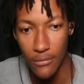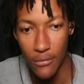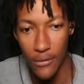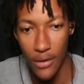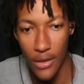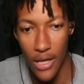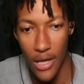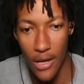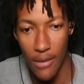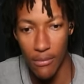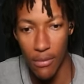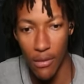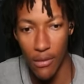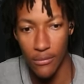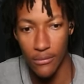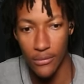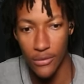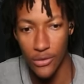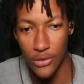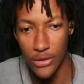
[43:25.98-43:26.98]
Yeah, bro.
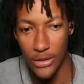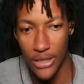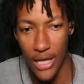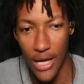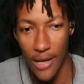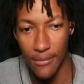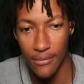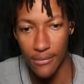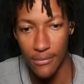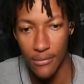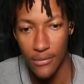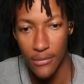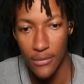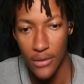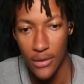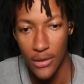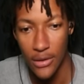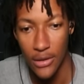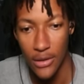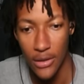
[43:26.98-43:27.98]
You see that?
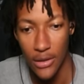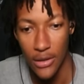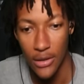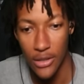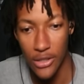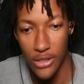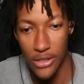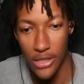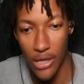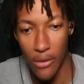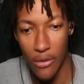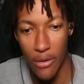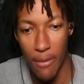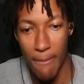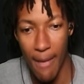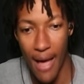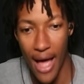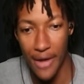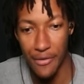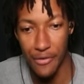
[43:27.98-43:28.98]
You see how them
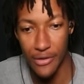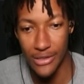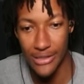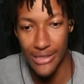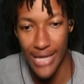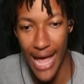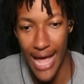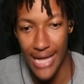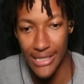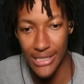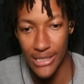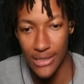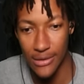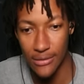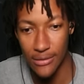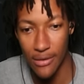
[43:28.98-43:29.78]
batteries is edging?